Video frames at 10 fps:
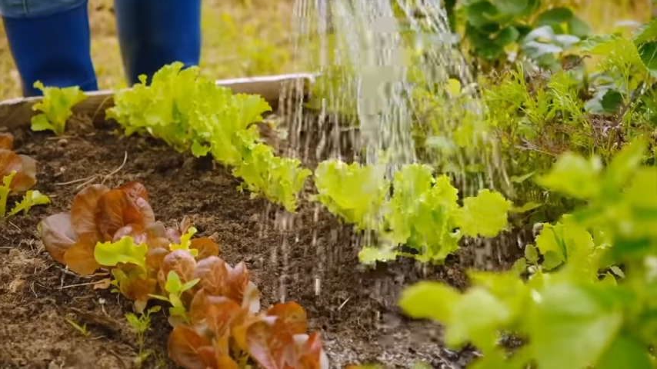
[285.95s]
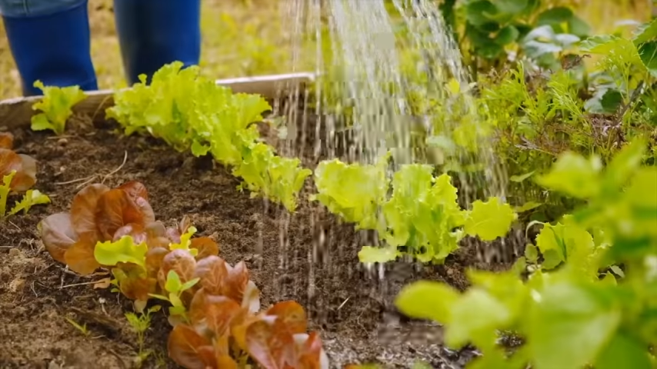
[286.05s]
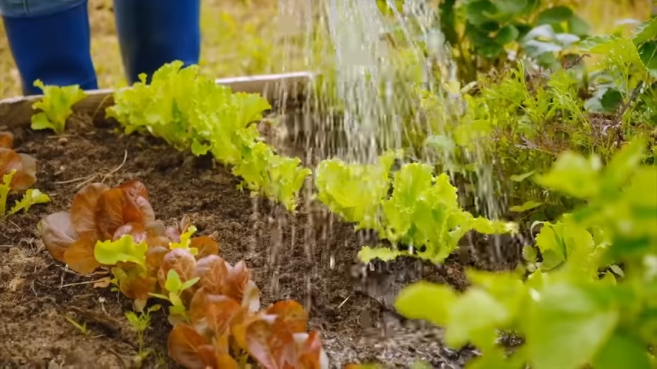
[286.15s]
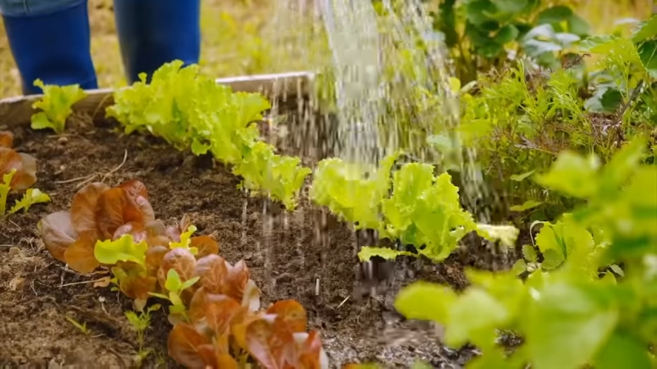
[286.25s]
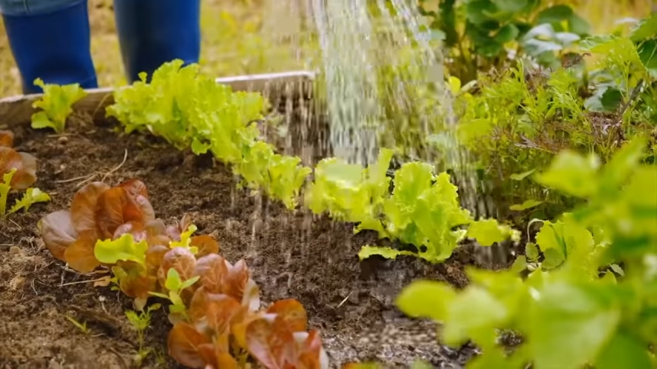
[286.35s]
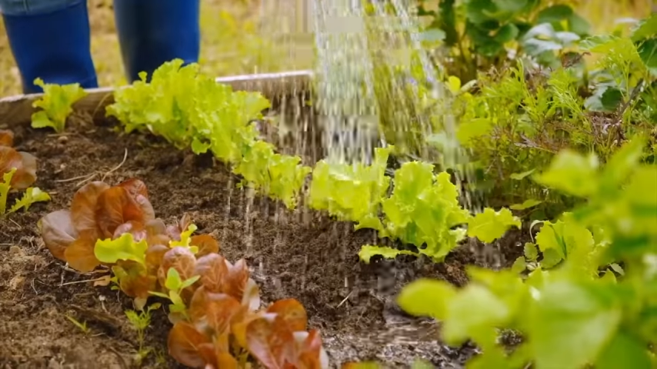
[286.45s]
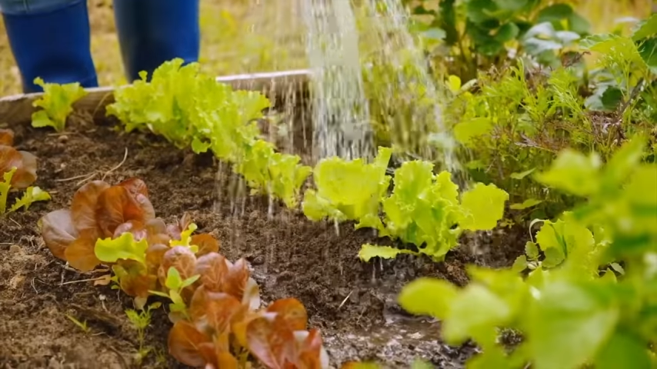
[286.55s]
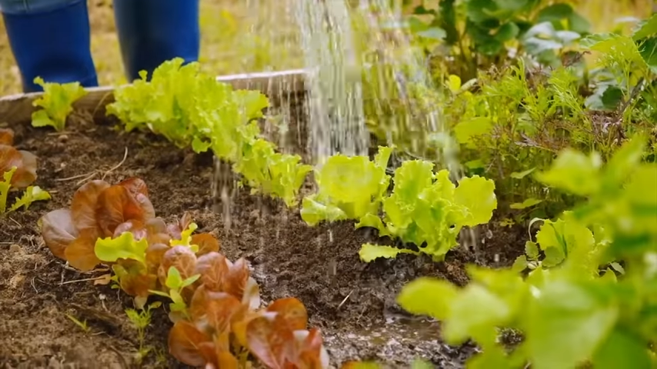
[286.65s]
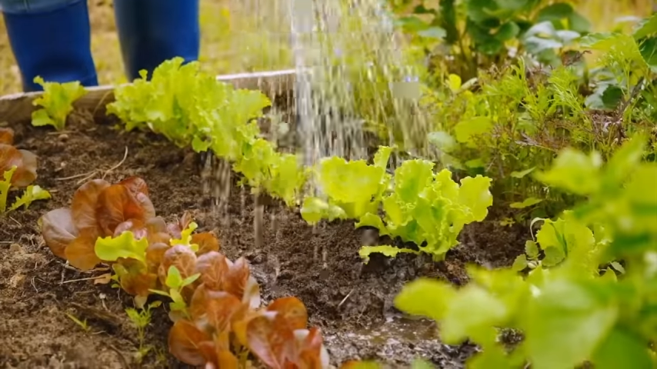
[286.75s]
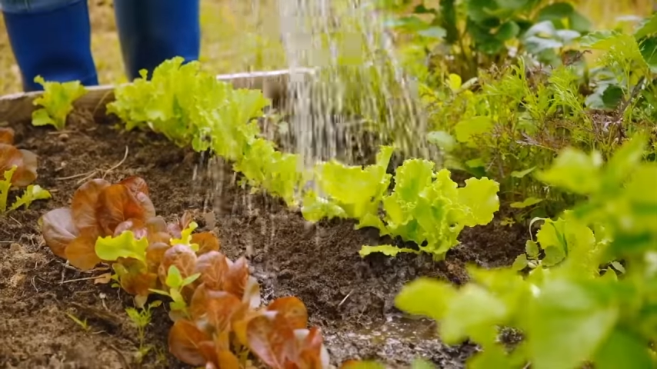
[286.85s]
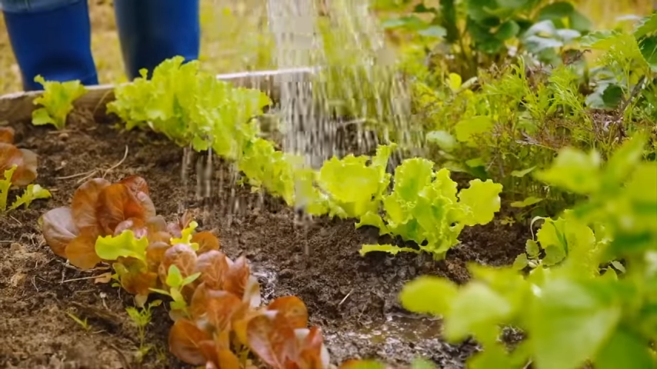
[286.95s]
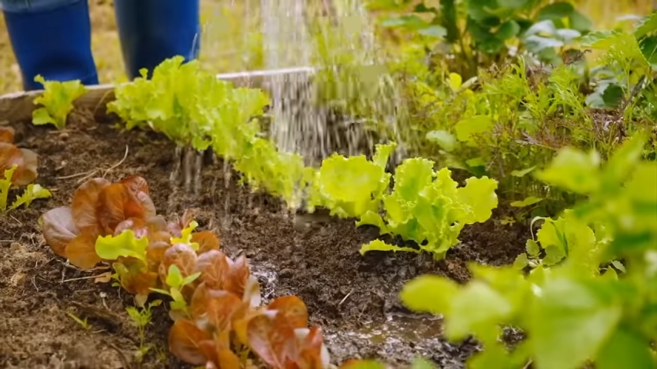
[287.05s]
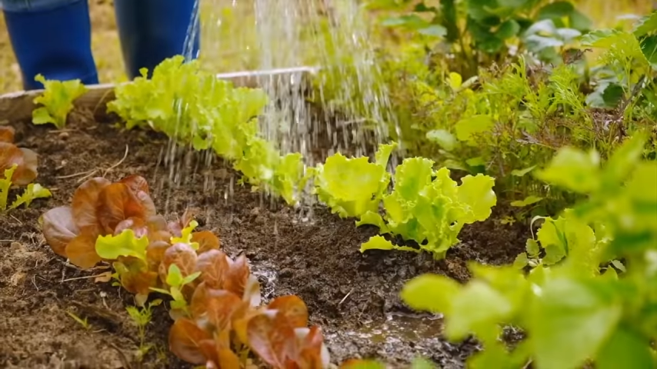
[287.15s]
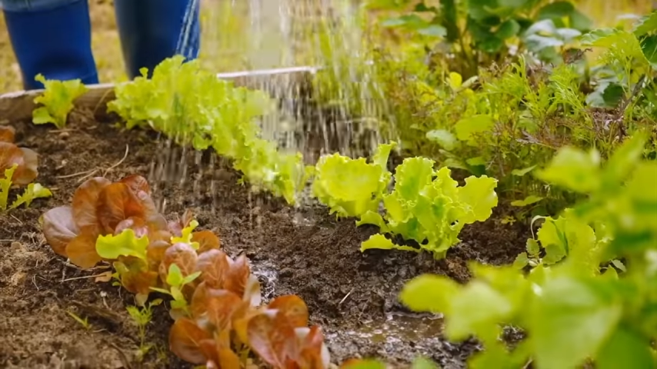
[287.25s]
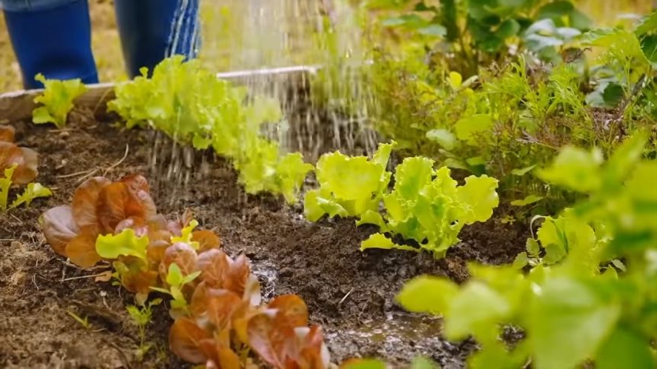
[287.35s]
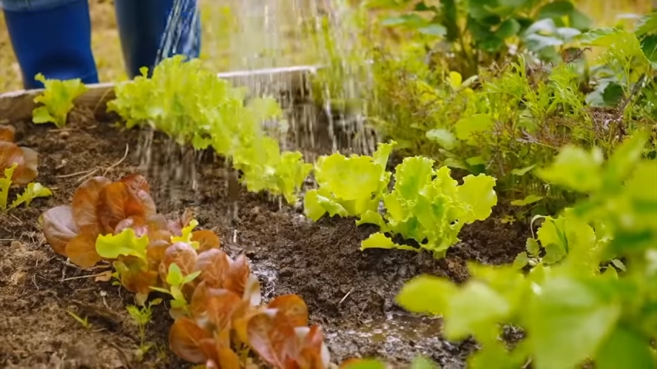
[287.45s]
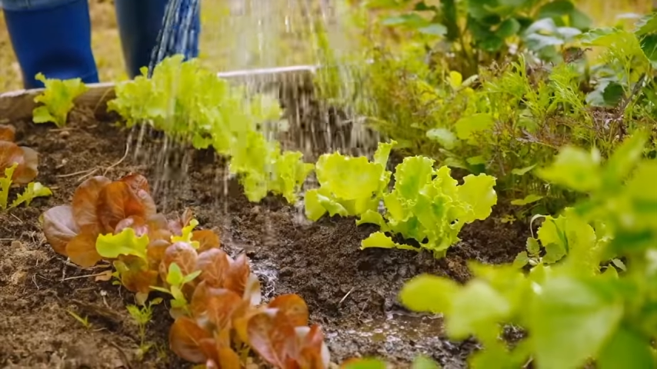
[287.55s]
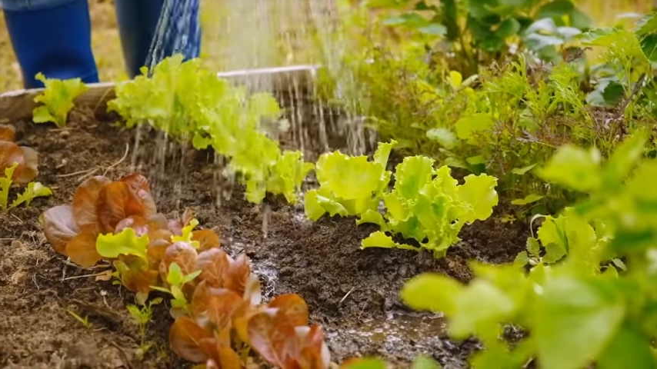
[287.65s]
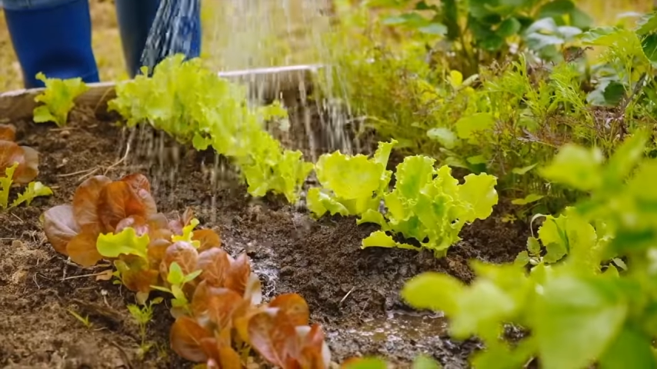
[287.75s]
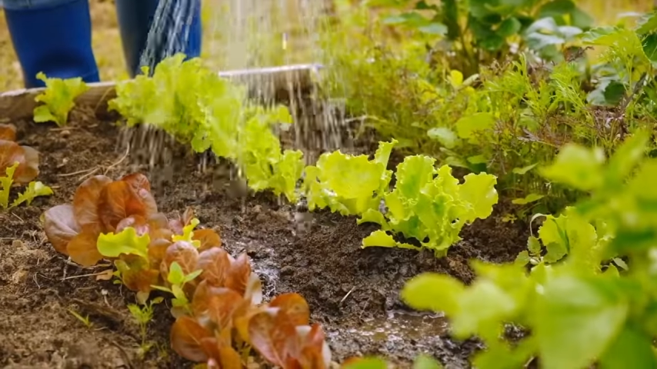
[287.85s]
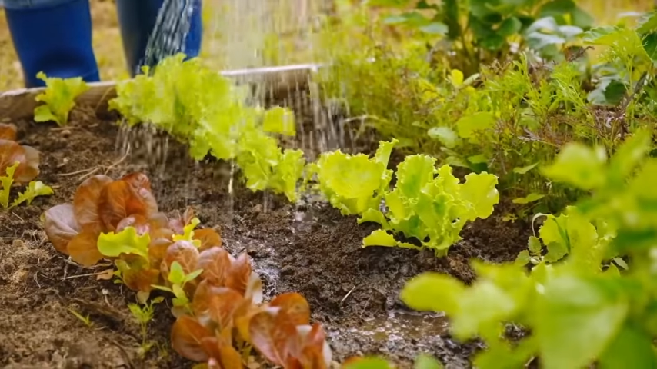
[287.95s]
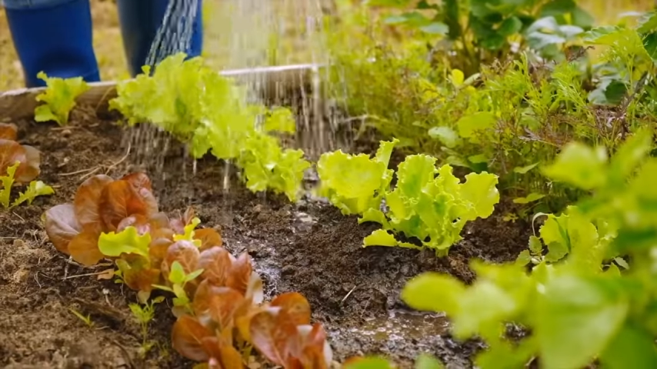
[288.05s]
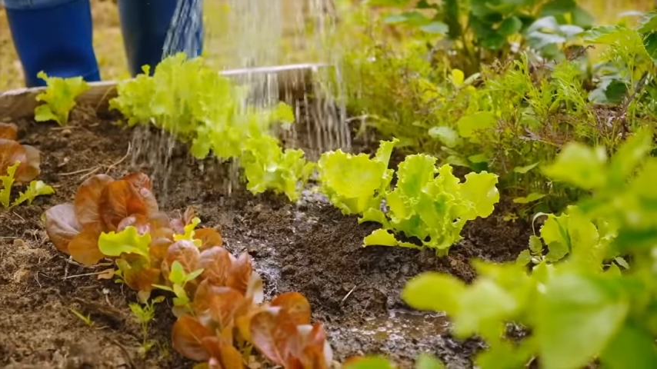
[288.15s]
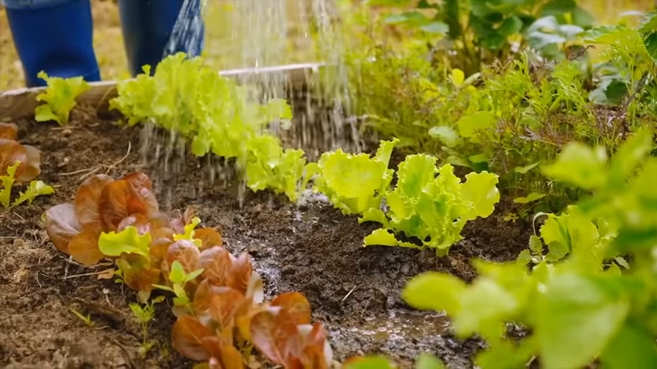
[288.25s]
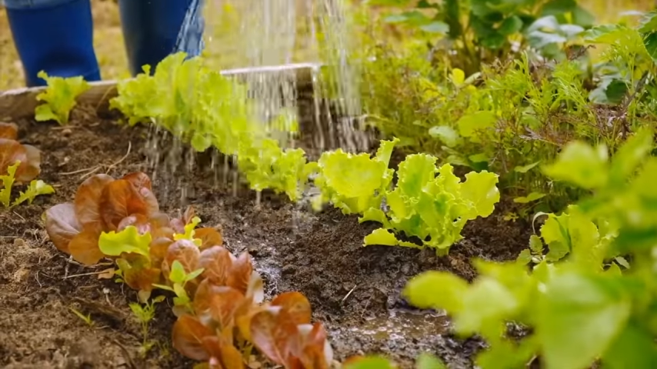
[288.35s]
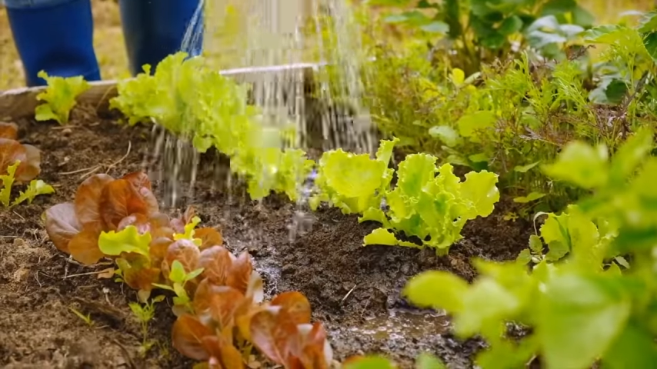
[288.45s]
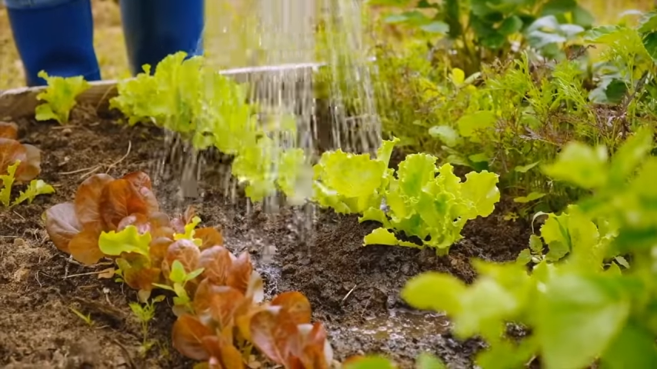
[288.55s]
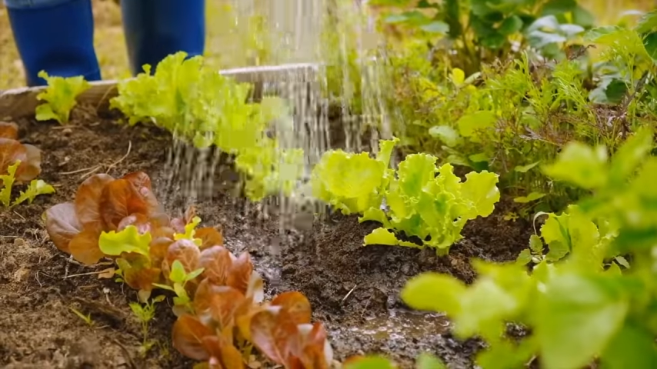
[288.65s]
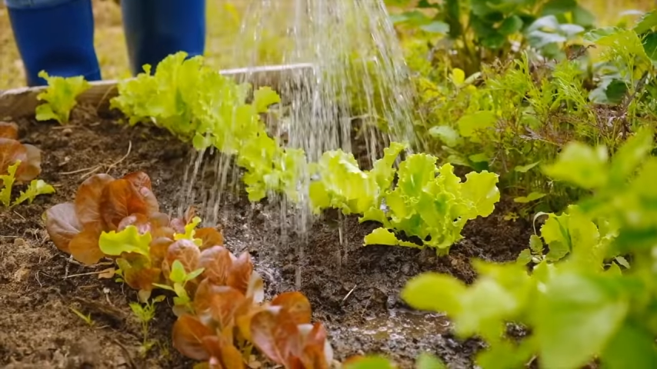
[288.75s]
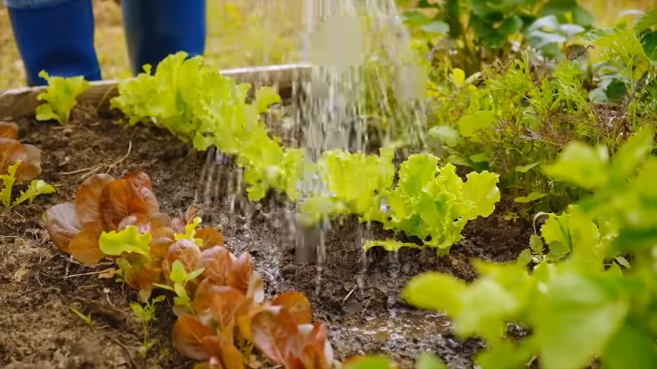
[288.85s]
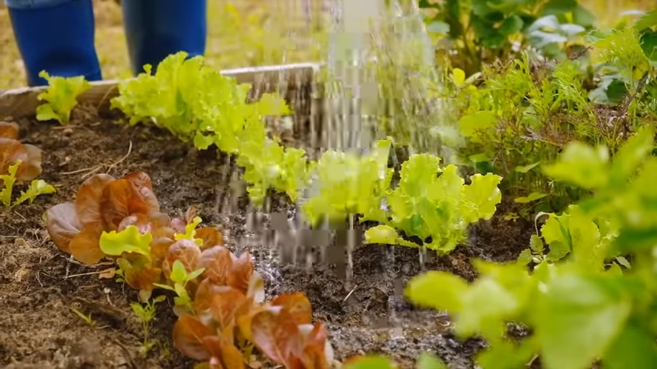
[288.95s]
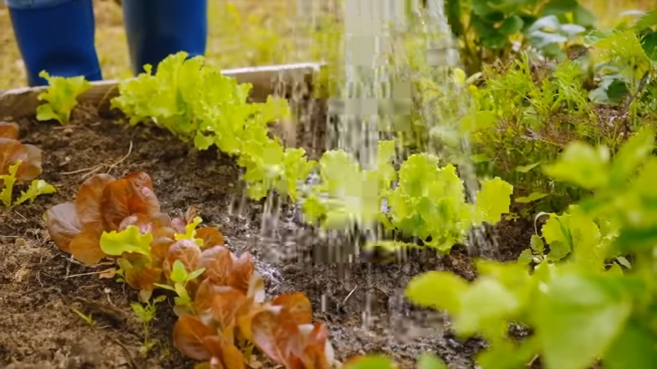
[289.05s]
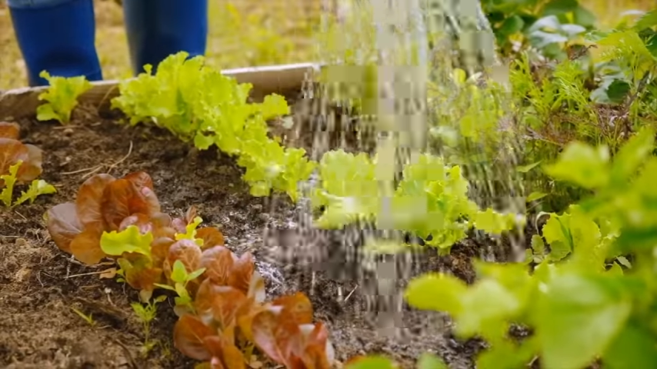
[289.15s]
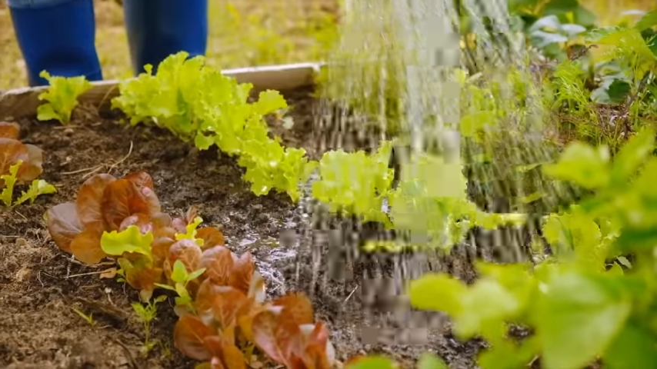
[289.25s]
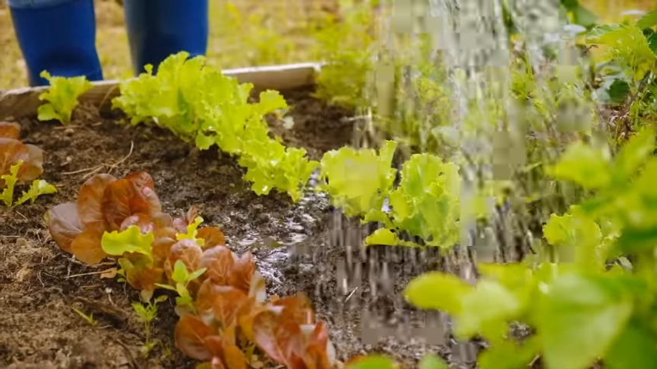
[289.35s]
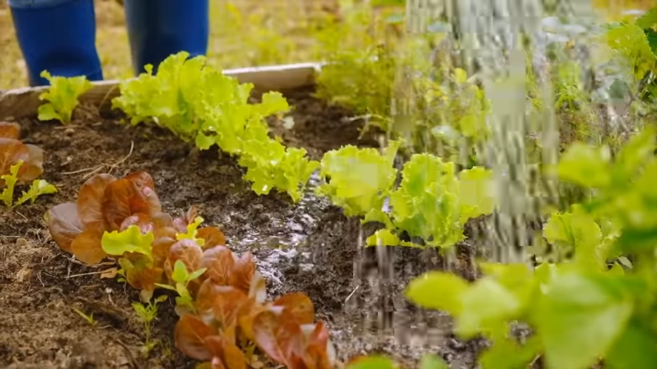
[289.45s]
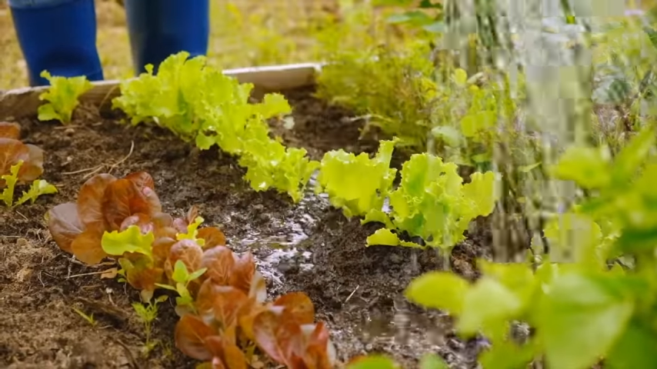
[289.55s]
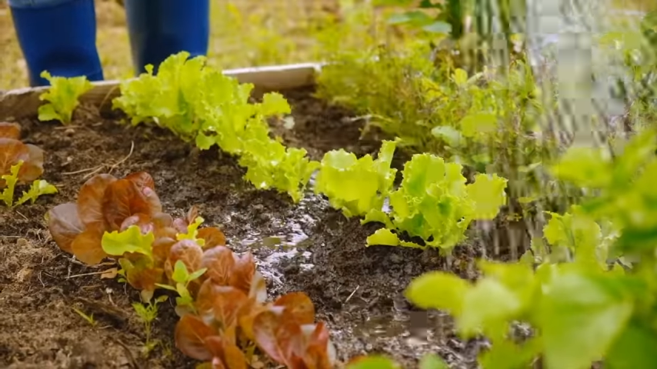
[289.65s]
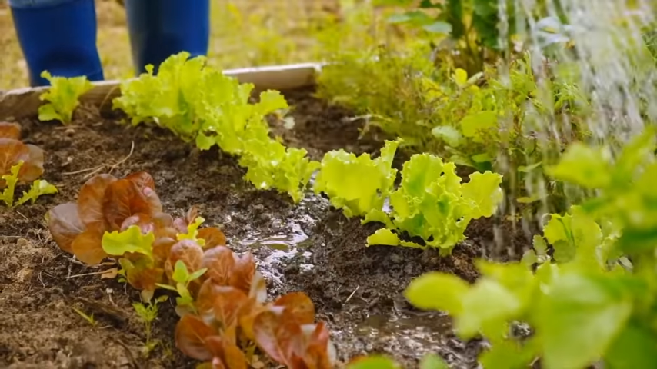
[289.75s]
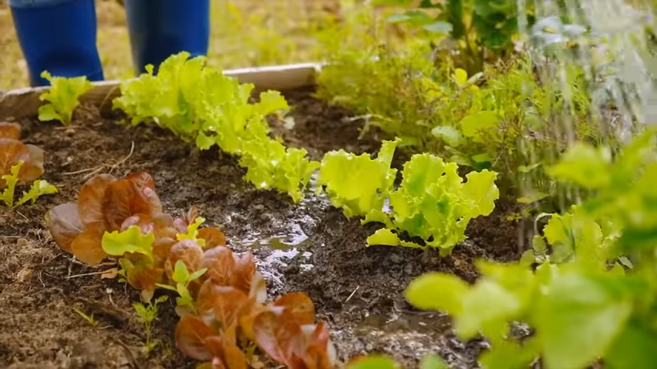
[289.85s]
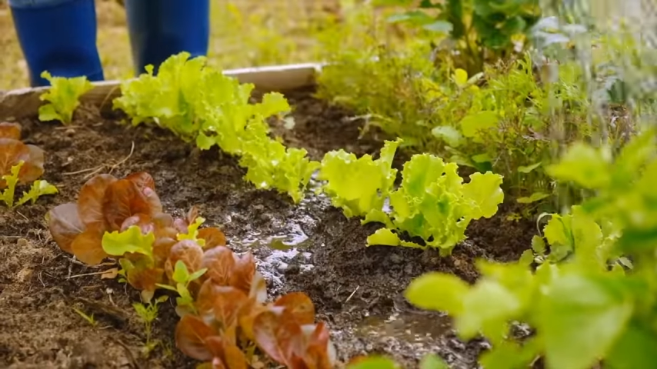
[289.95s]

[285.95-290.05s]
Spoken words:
No face is visible, so there are no lips to read.